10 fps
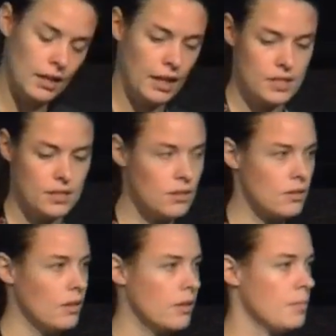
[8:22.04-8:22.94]
yeah, so
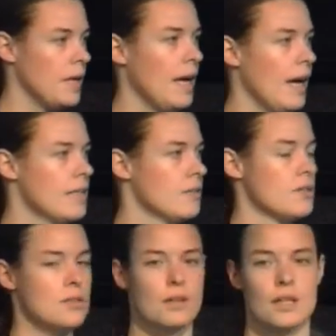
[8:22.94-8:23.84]
you're trying to compare A
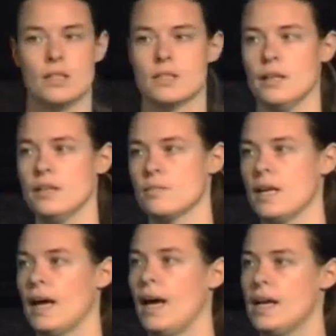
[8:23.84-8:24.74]
to a string, so I need
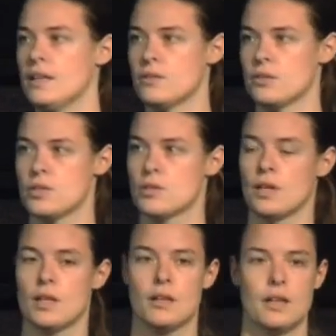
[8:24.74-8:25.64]
to make A into a
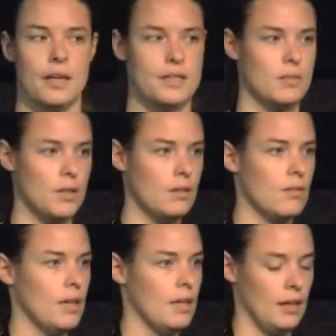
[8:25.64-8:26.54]
string. Okay, so I'm
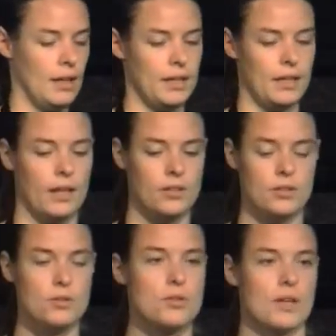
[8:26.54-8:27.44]
going to run a
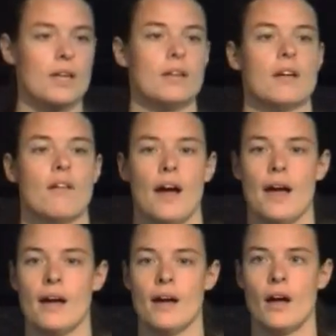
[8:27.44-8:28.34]
2-string on the
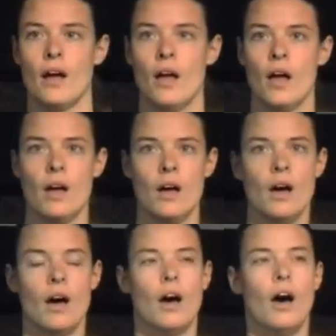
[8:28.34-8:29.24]
array.
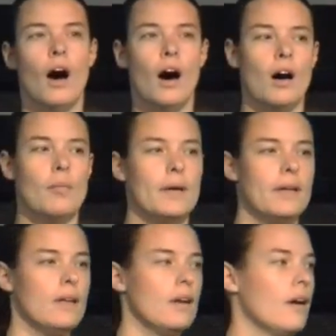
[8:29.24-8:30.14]
Oh,
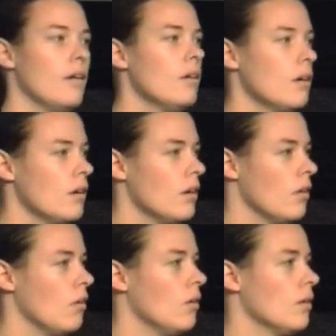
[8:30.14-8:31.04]
but
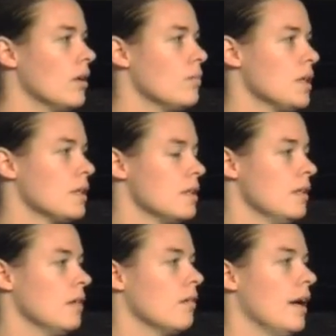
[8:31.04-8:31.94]
not all the objects
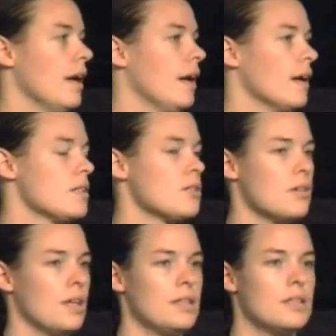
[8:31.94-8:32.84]
in the array are
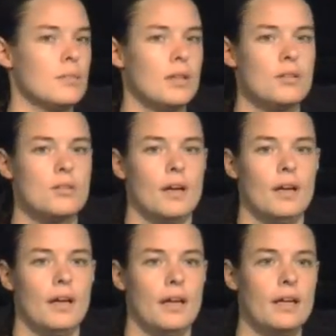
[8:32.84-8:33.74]
strings, so I'm going to
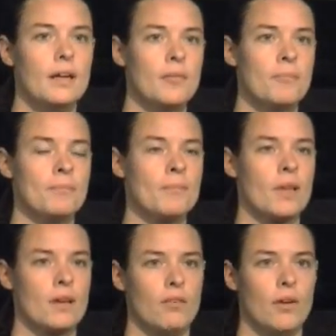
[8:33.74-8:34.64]
try and
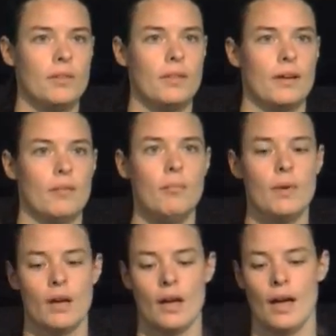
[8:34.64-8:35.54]
convert them.